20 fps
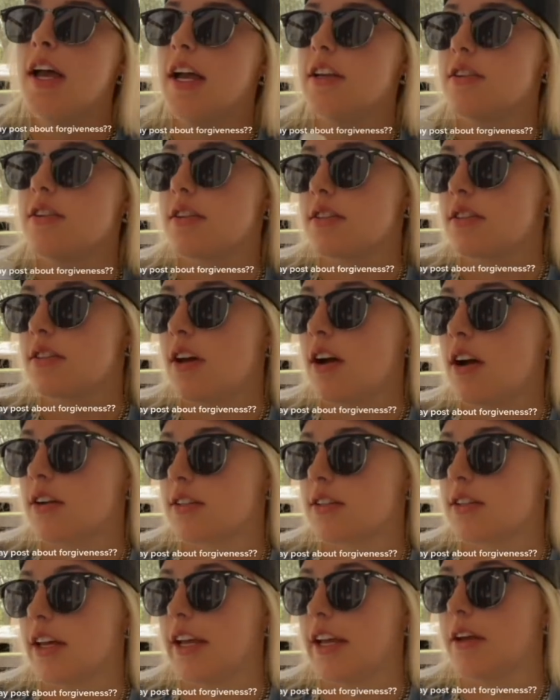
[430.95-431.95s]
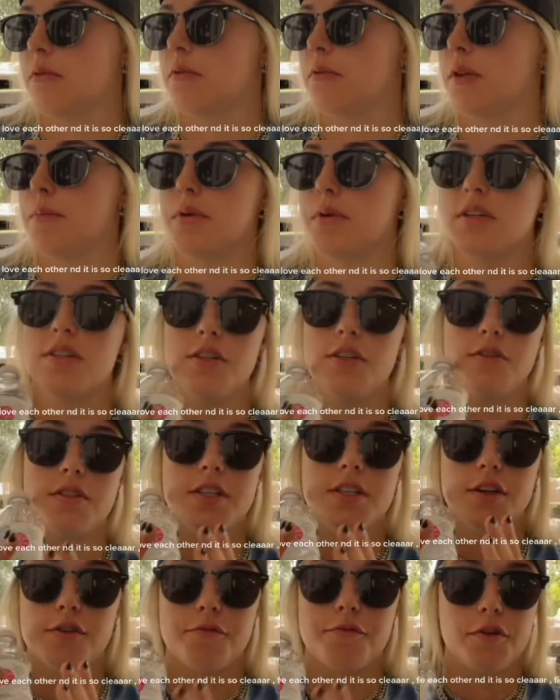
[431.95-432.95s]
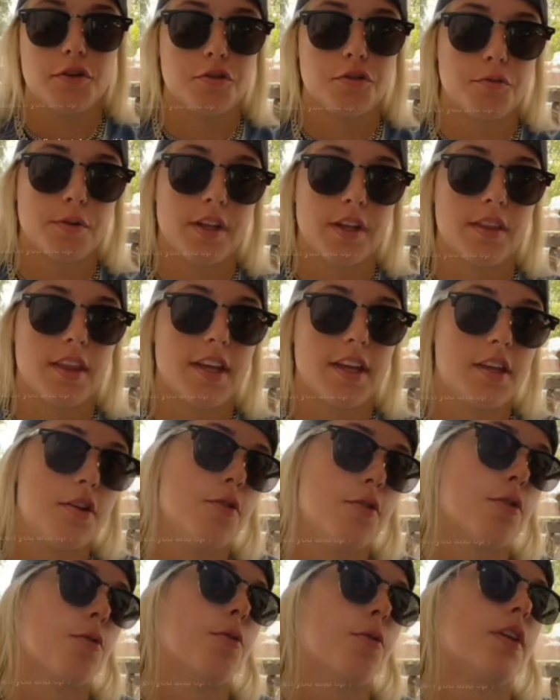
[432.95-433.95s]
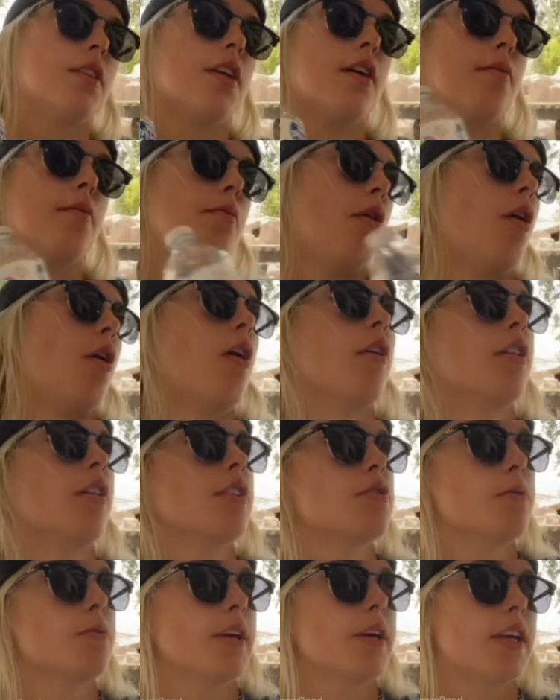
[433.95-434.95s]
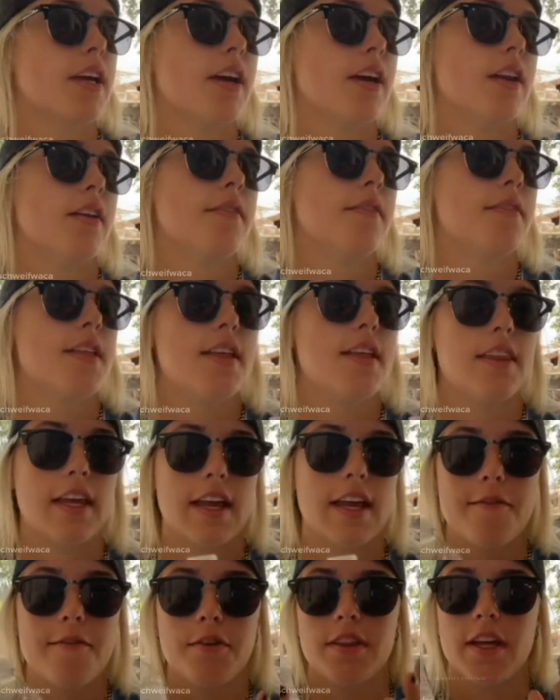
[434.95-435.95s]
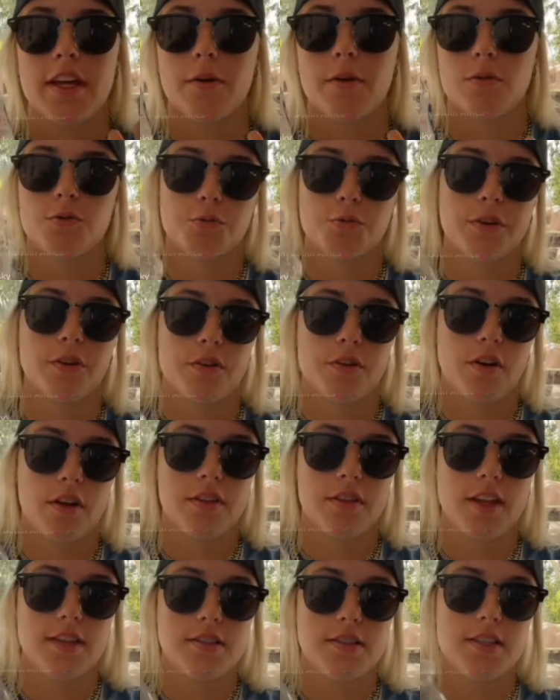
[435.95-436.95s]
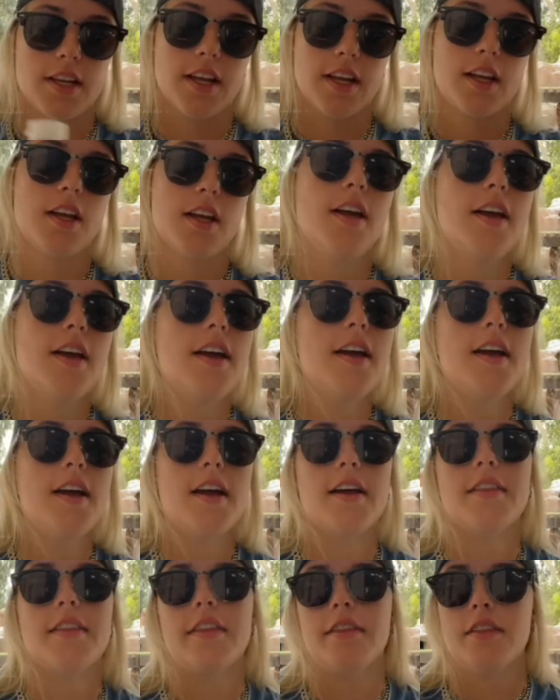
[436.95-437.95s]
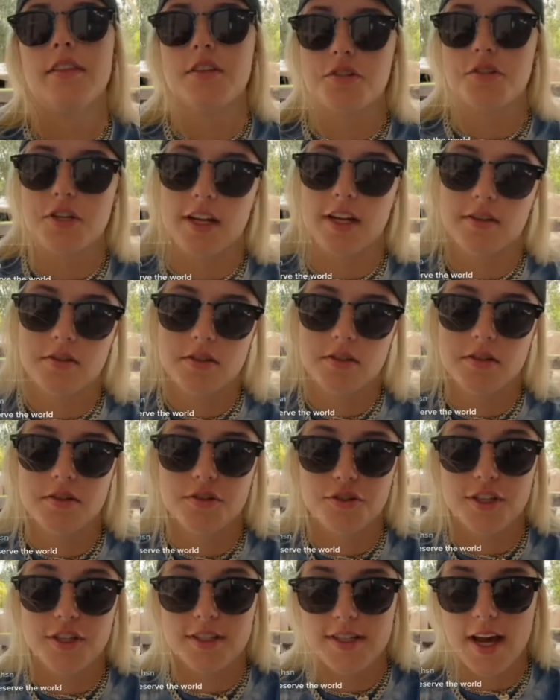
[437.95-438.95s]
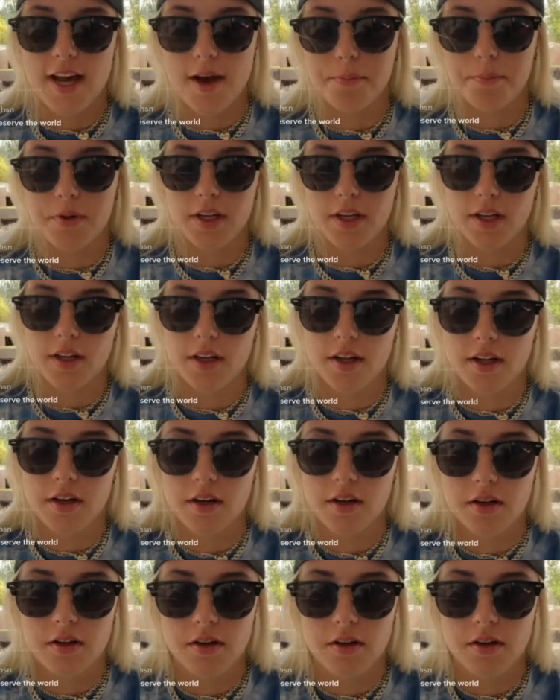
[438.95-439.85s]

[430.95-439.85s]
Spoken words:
It just sucks, like, when the person you see your future with, like, you're with them all this weekend, and, like, everything was real and authentic, and then this shit's happening again.